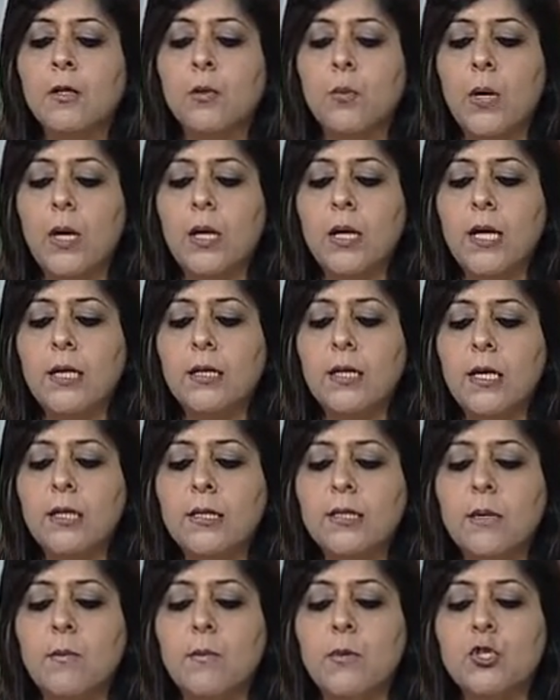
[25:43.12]
the work
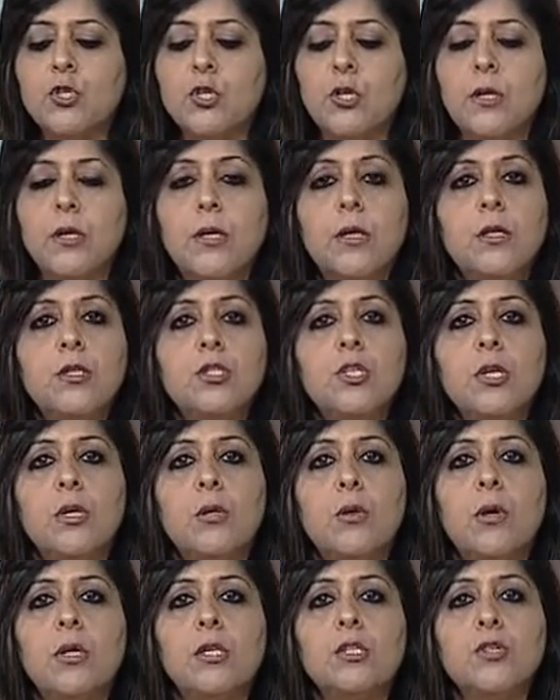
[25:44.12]
ethics, ambition, energy,
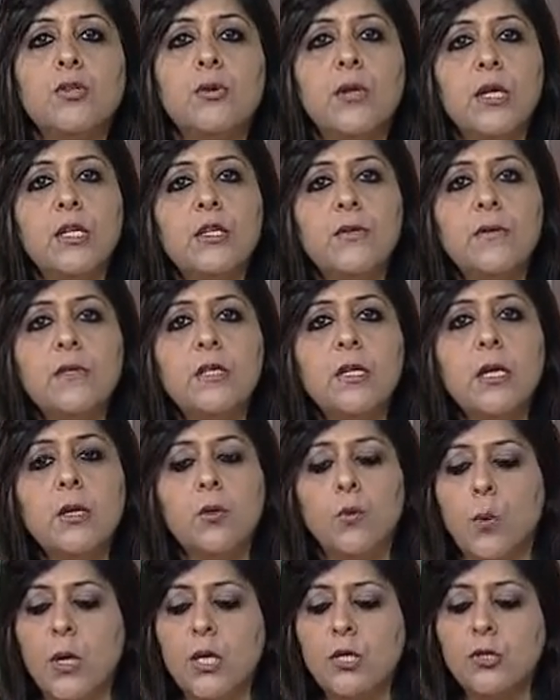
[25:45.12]
knowledge, creativity three
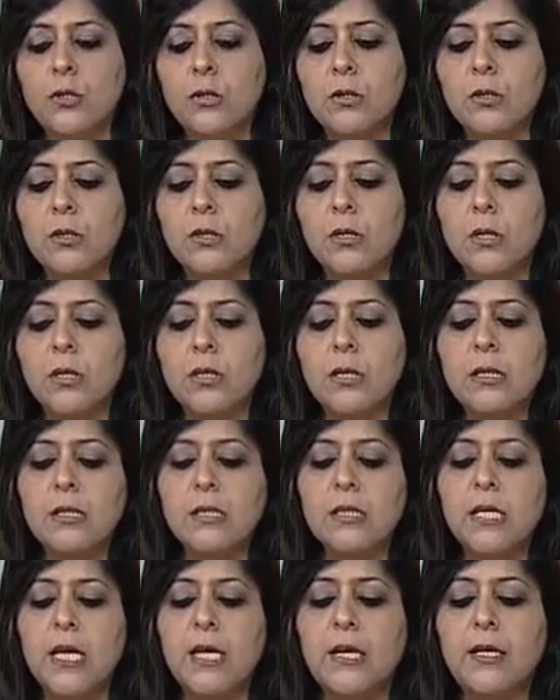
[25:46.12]
innovations
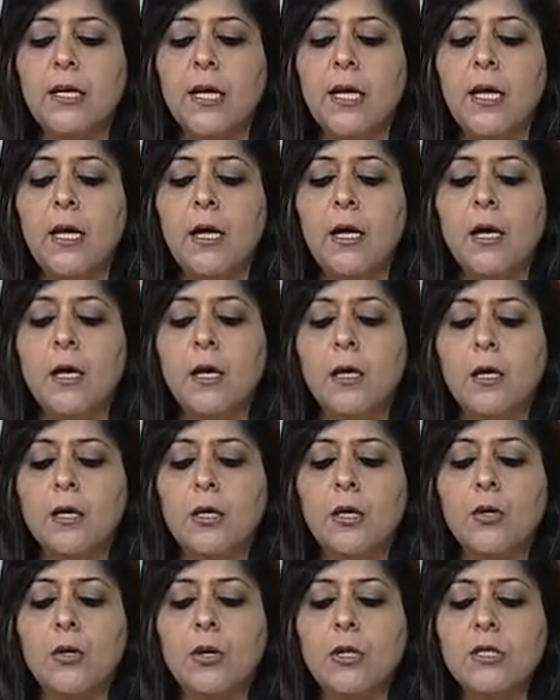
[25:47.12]
sincerity,
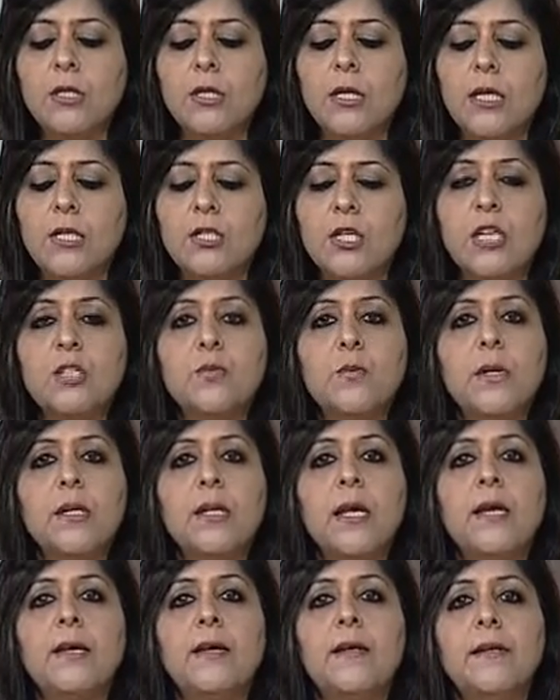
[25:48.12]
curiosity,
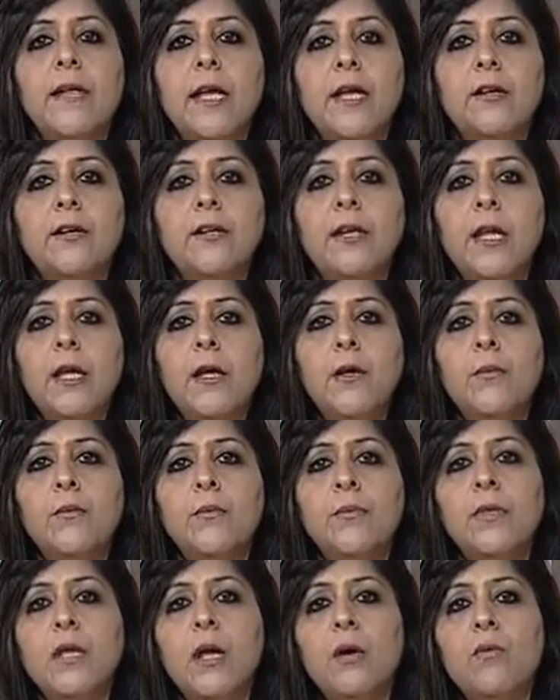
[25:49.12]
judgment, and integrity.
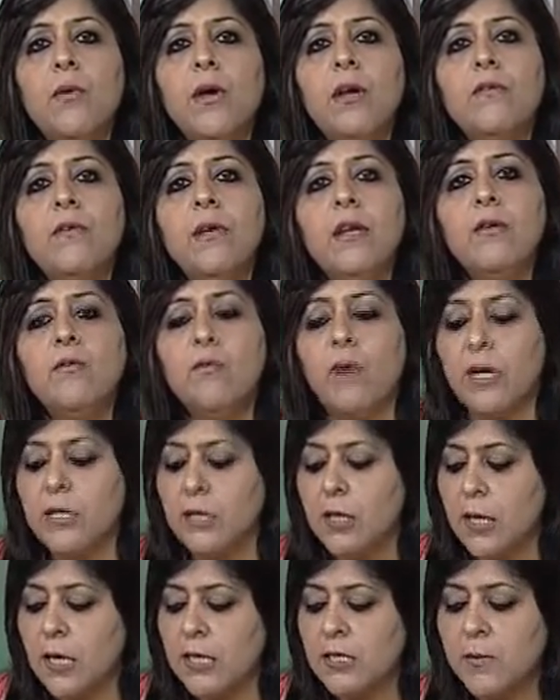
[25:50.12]
They are very, very
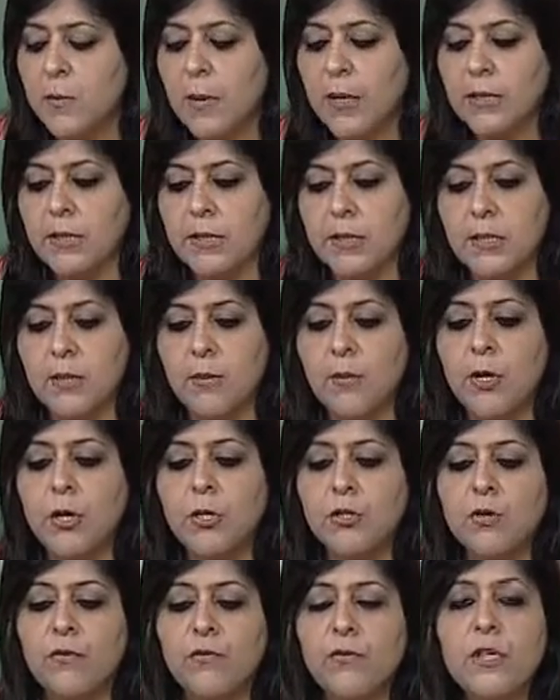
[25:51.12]
vital aspects
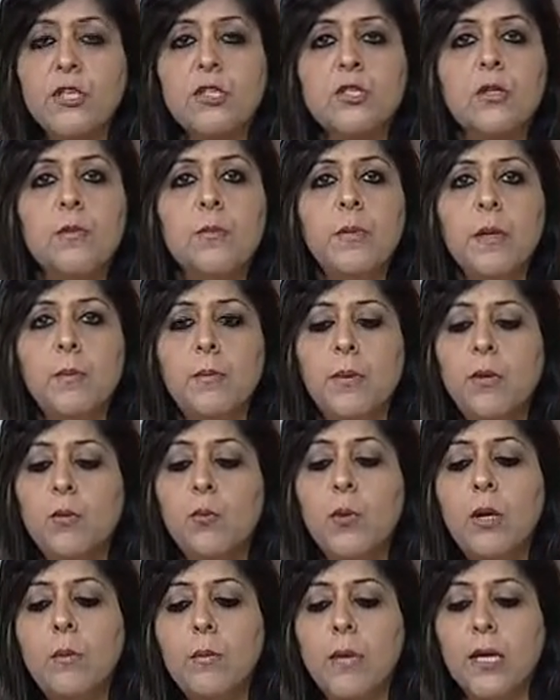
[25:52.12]
because of which the people
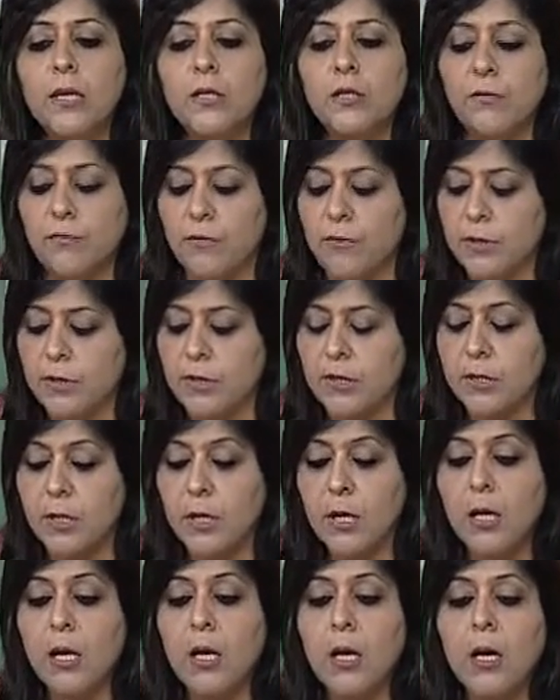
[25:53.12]
will make a difference.
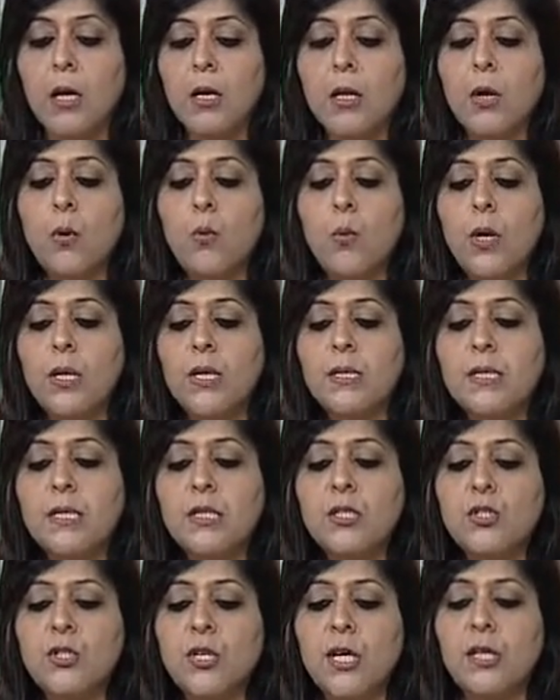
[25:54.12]
Now, what is
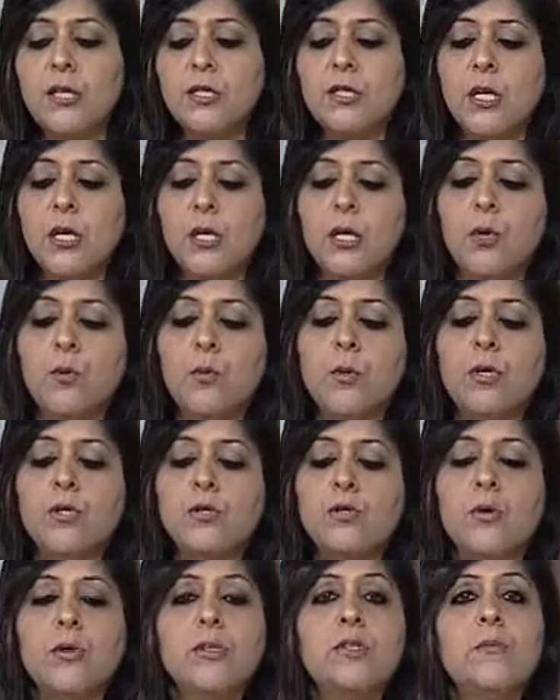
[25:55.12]
a strategic human
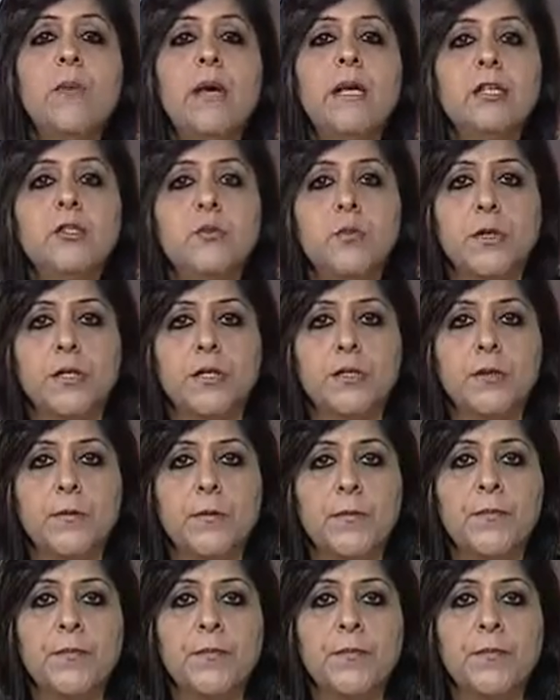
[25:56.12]
resource management?